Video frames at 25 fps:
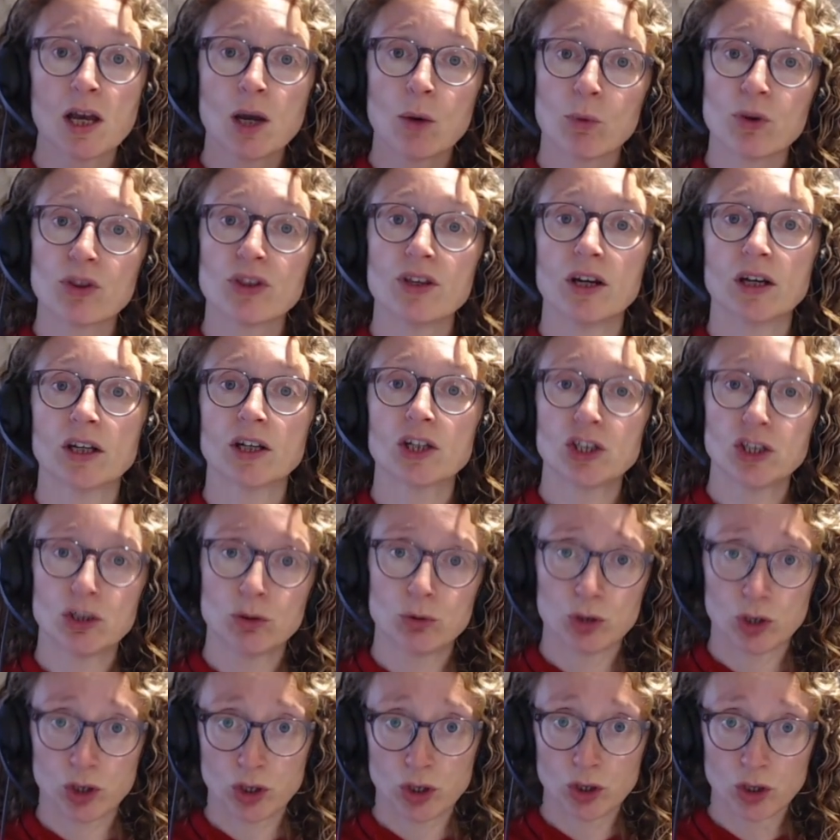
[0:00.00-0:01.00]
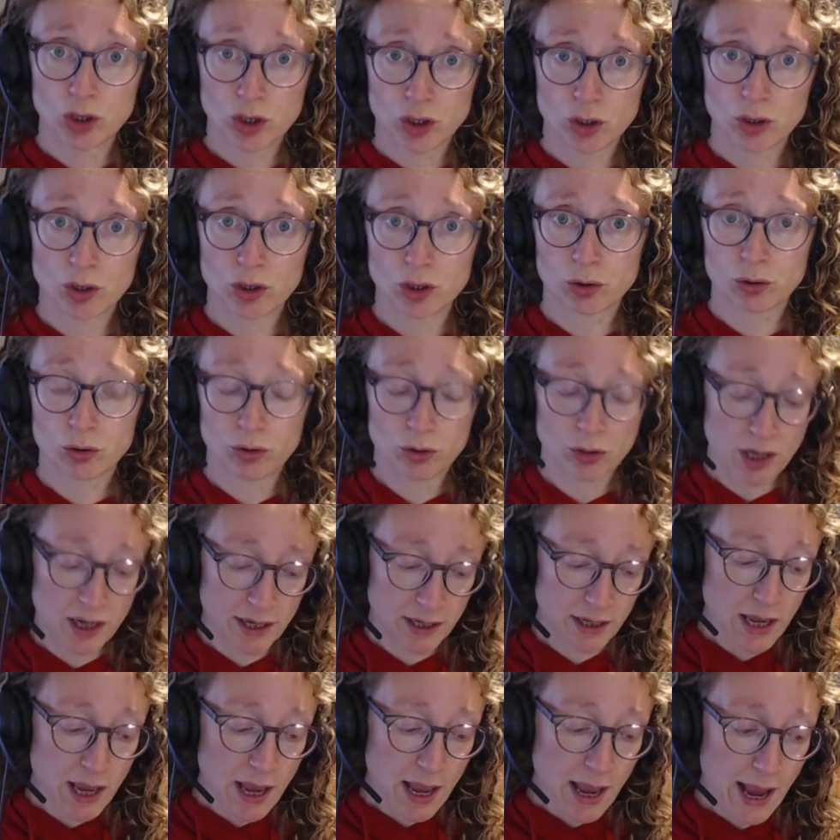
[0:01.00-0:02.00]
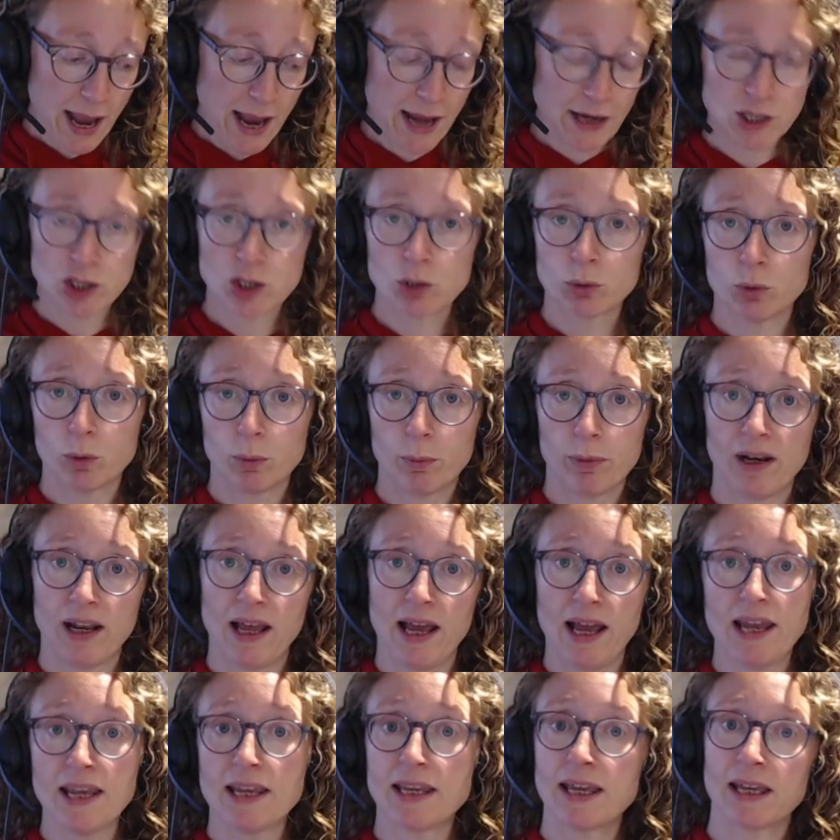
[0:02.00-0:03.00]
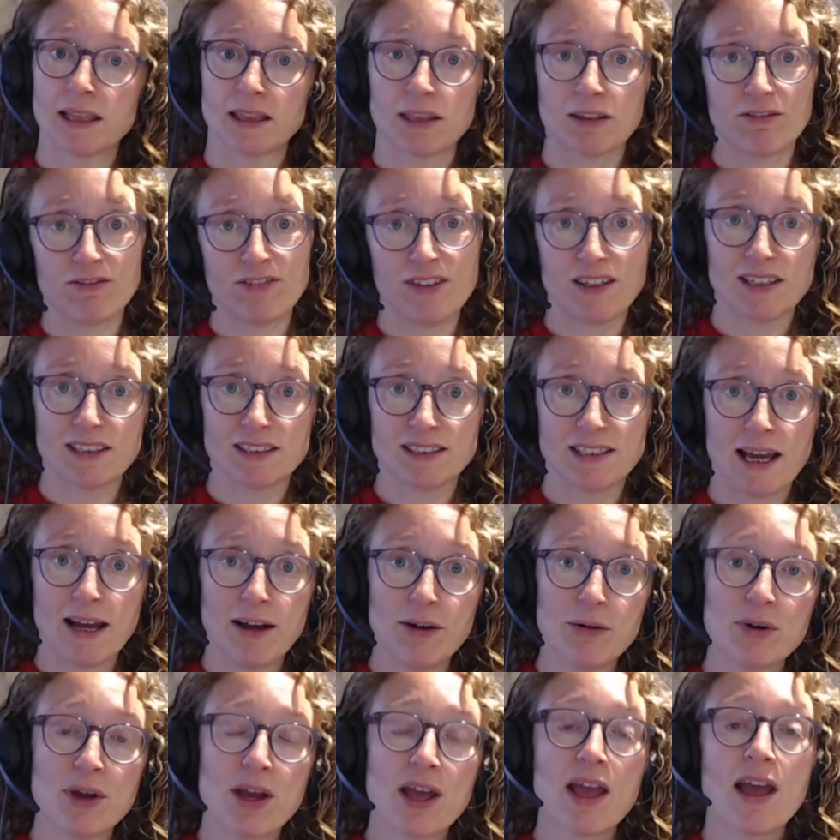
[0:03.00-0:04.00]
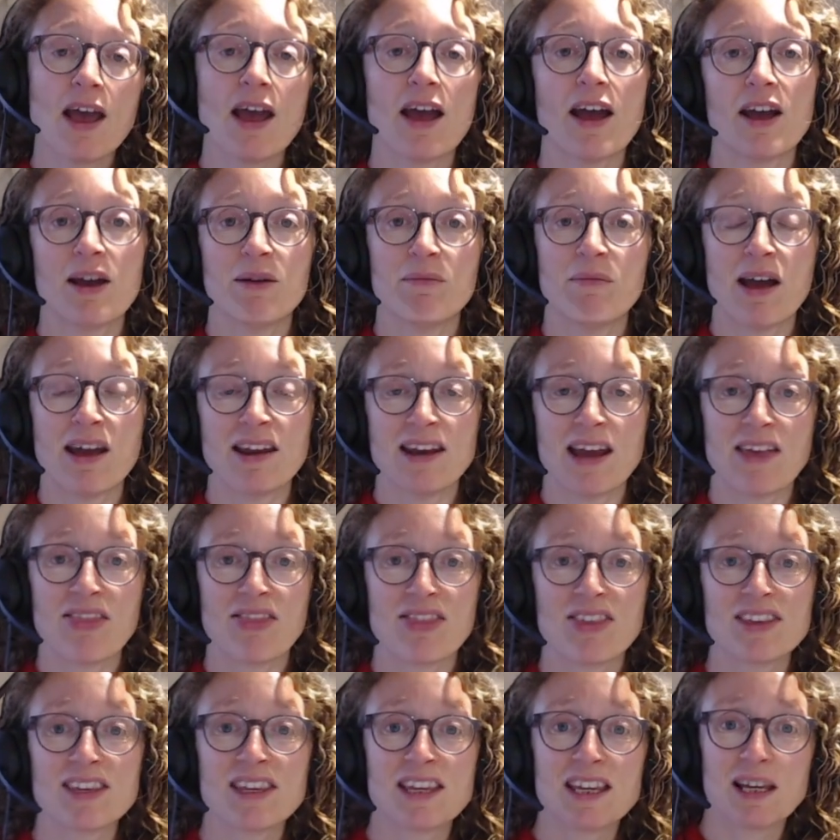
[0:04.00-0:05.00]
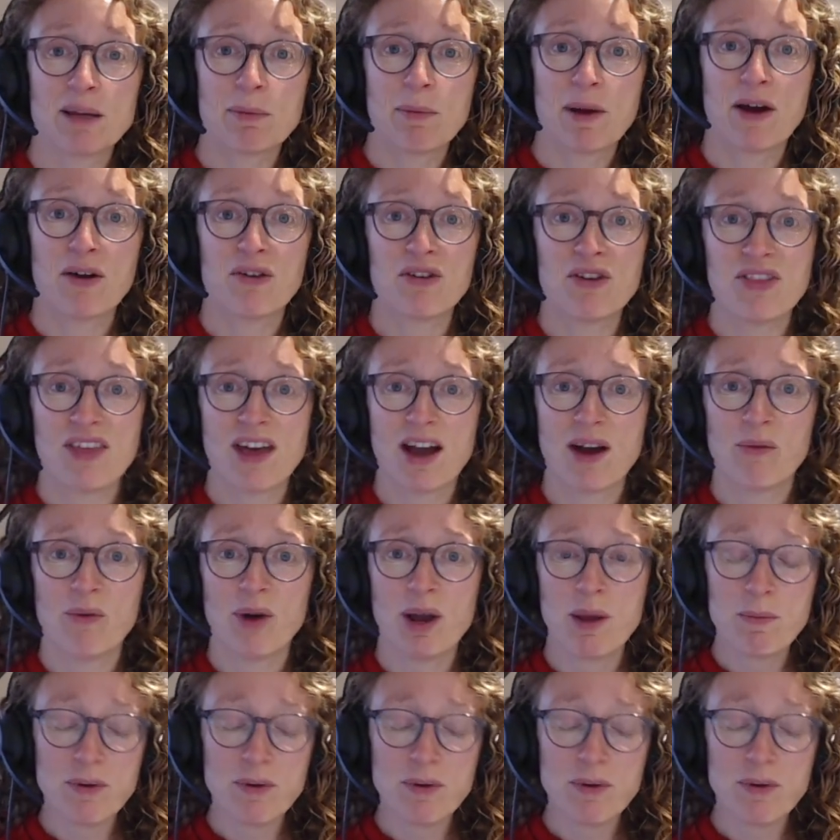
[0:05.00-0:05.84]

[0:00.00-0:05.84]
With younger children, you can do it through like actual play, getting the figures out um, and, and thinking about it that way.